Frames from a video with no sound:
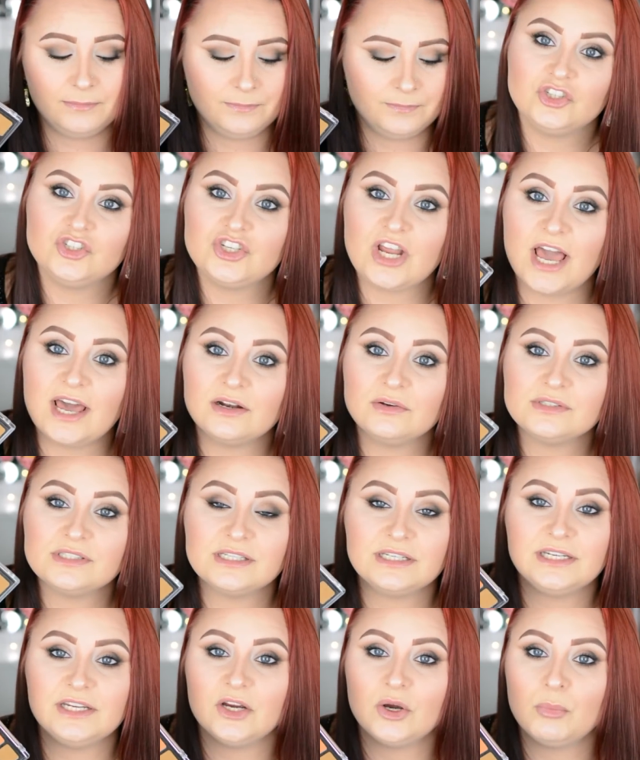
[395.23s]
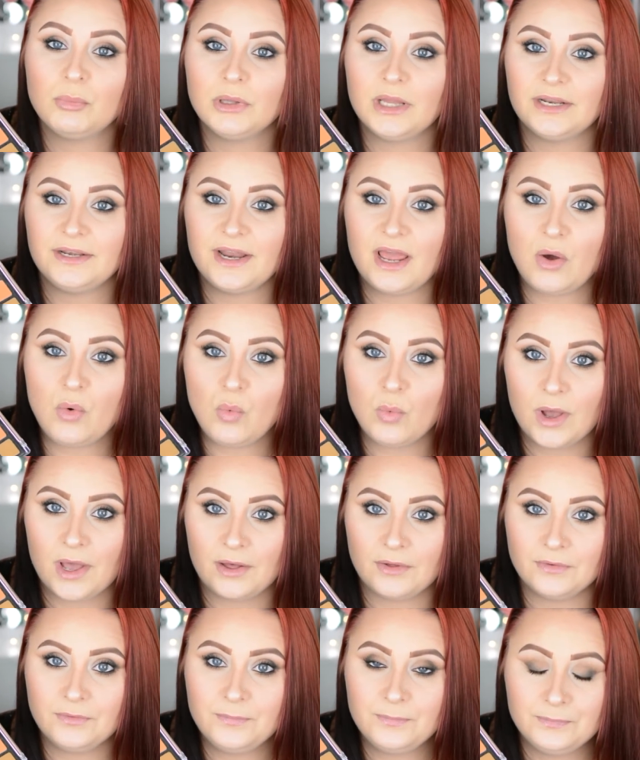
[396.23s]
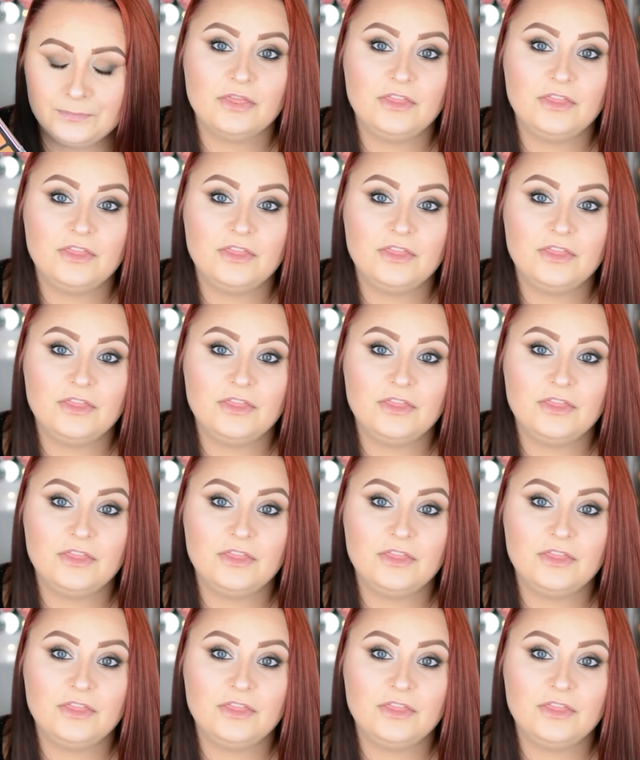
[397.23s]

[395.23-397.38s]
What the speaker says: Shadows in here blend out well.